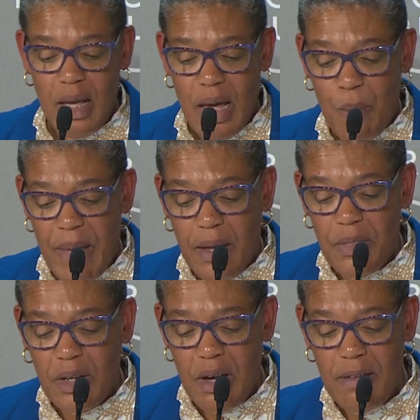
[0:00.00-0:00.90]
about
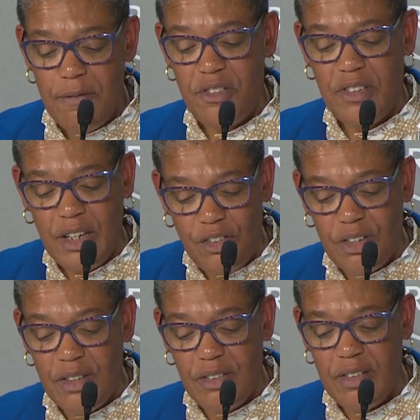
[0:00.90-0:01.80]
the
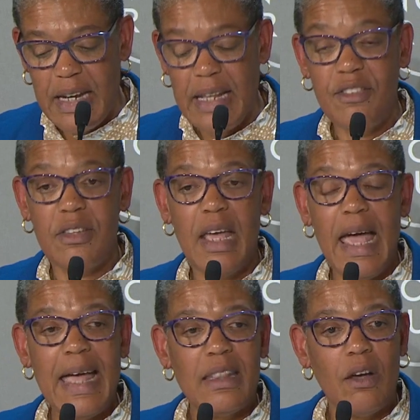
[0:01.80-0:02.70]
conversations that is
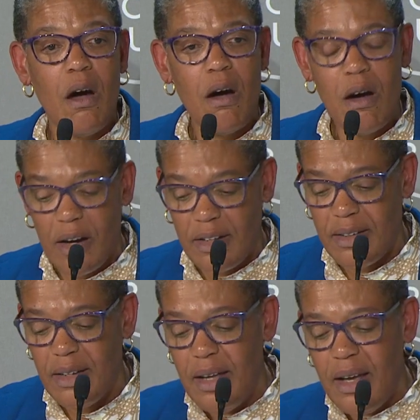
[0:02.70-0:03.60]
at the heart
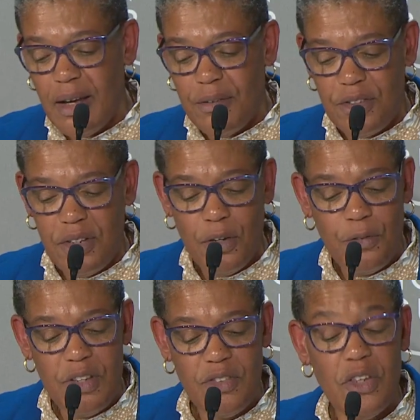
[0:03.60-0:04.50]
of
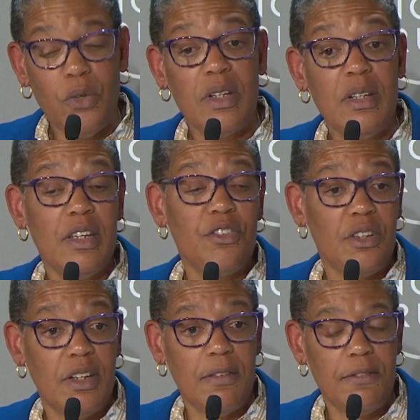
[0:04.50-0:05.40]
Sanofi's new
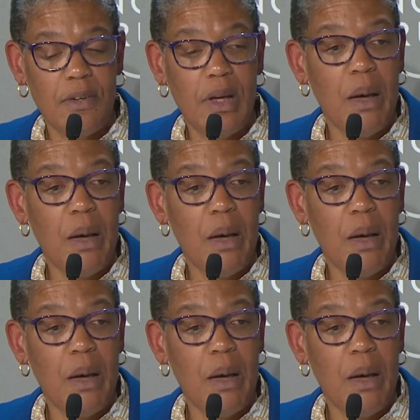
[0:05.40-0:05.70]
initiative,